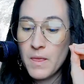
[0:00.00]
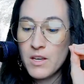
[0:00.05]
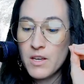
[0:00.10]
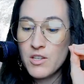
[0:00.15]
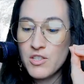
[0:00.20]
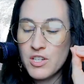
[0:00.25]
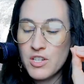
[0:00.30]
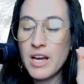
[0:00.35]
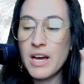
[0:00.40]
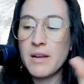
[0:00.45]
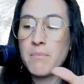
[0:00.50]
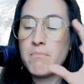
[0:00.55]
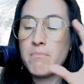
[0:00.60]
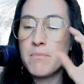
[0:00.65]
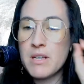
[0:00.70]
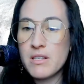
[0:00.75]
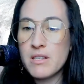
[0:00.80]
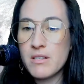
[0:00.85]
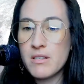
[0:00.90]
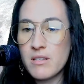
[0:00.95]
She had
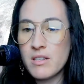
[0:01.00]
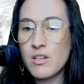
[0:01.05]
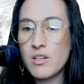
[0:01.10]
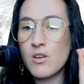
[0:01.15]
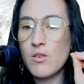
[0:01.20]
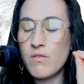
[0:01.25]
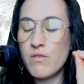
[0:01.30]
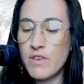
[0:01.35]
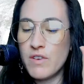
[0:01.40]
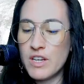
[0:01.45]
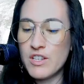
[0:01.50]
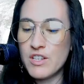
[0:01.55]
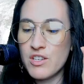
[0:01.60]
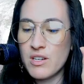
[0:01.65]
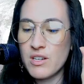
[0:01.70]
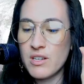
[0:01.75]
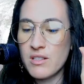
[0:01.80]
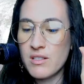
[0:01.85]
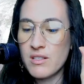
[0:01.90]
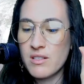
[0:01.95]
mystical
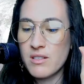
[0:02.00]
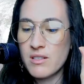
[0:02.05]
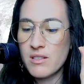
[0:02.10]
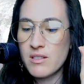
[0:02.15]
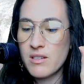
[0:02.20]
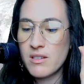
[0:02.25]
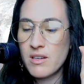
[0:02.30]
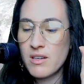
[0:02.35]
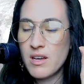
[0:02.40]
visions